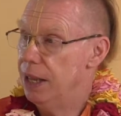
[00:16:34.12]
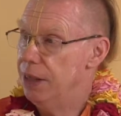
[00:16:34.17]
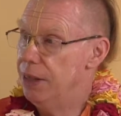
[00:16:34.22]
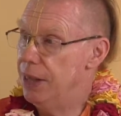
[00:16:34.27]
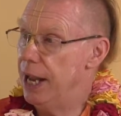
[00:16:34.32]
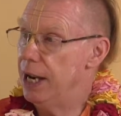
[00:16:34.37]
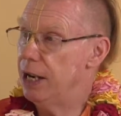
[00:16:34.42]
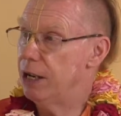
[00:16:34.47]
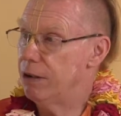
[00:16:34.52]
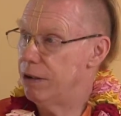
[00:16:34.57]

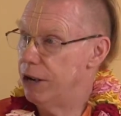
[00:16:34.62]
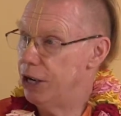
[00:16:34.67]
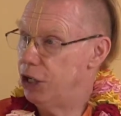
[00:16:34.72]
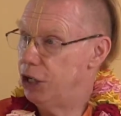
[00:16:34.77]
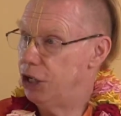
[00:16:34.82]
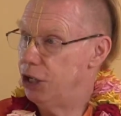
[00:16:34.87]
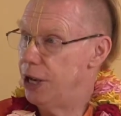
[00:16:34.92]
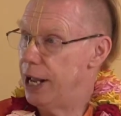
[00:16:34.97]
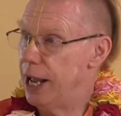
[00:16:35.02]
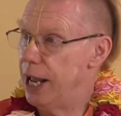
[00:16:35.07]
Then
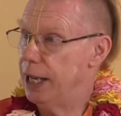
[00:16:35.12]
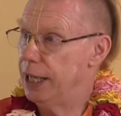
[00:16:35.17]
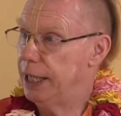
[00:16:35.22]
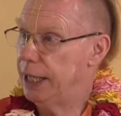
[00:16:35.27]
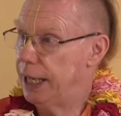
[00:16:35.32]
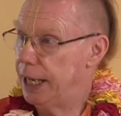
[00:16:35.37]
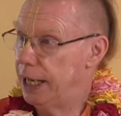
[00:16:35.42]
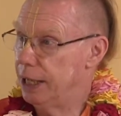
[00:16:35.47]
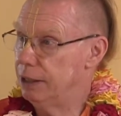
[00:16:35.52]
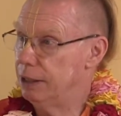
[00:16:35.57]
Krishna
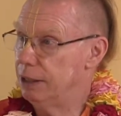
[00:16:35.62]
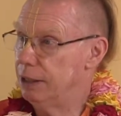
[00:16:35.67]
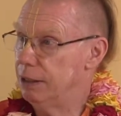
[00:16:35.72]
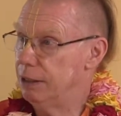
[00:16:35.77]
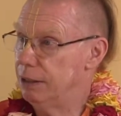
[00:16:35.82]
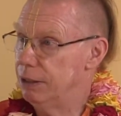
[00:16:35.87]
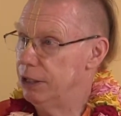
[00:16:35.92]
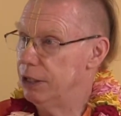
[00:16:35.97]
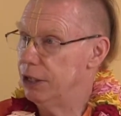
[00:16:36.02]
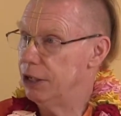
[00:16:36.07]

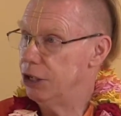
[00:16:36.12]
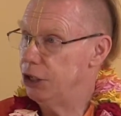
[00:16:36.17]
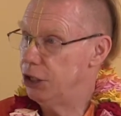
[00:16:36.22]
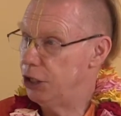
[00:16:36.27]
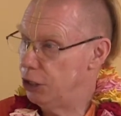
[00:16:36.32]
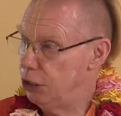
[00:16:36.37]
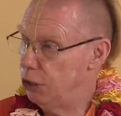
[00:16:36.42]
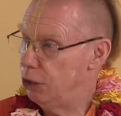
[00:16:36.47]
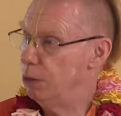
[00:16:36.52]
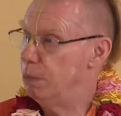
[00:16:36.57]
killed
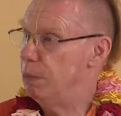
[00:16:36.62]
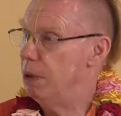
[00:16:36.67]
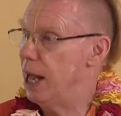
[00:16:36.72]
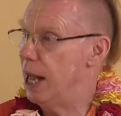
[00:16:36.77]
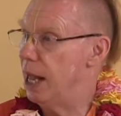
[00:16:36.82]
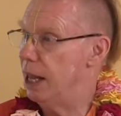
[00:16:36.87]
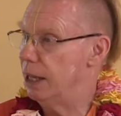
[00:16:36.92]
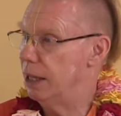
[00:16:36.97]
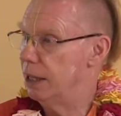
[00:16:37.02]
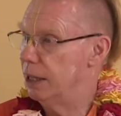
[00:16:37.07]

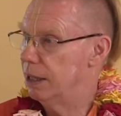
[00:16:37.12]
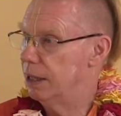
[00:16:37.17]
Shishupal,